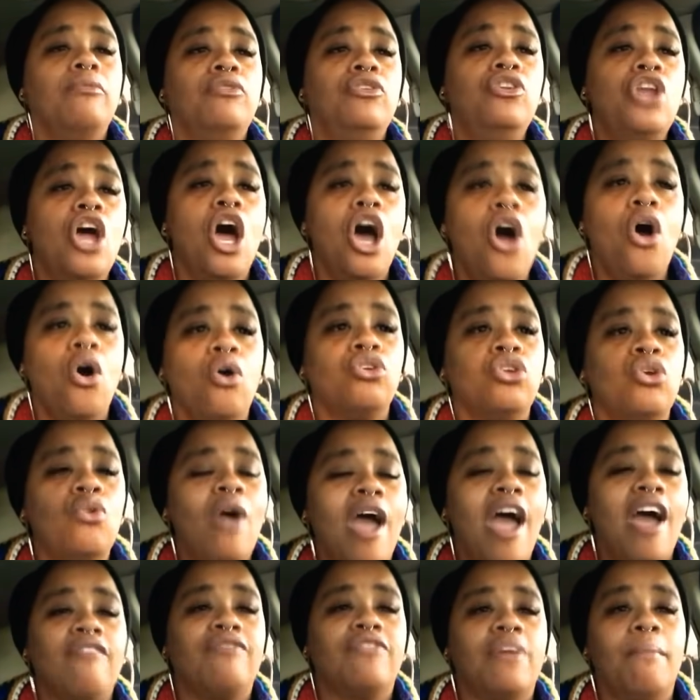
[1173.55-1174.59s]
No, you
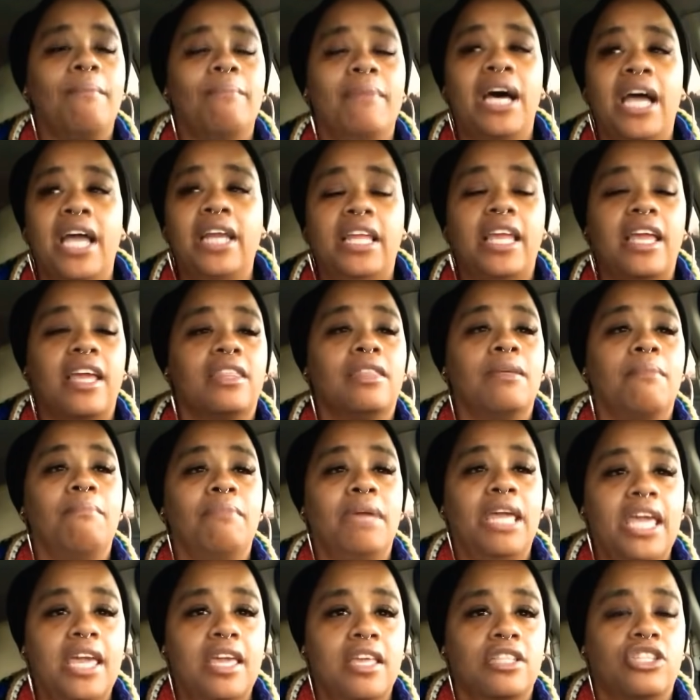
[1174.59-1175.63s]
have the money and the
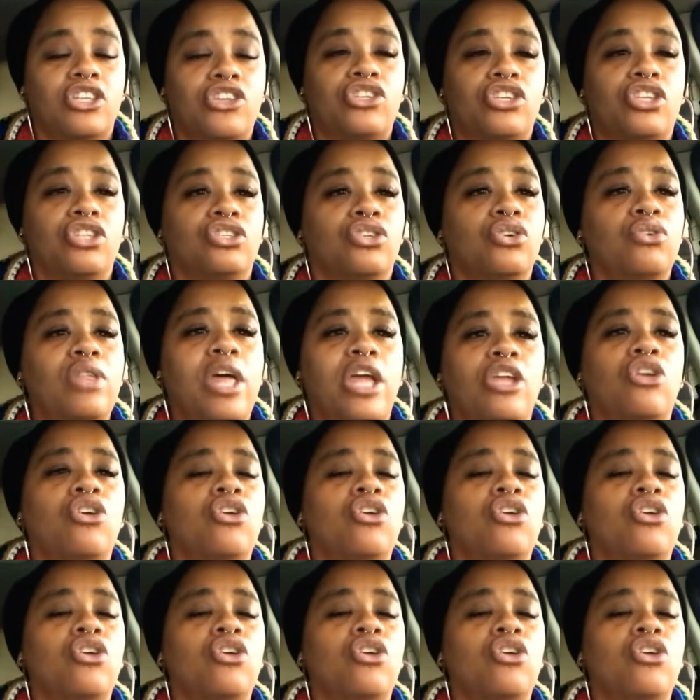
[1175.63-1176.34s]
means to do that.